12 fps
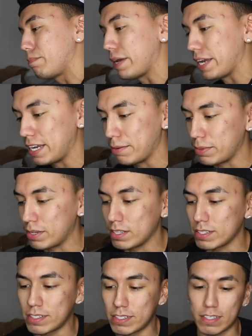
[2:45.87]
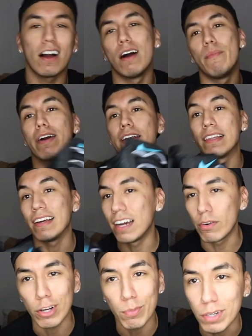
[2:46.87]
babies. I'm not gonna lie, I
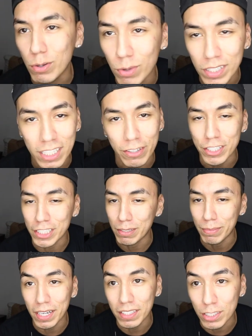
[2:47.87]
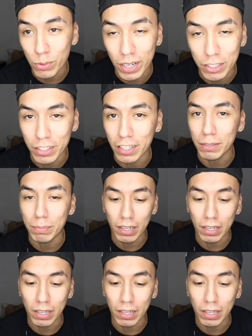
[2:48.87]
already opened up once and I checked them out. That's why they're not in the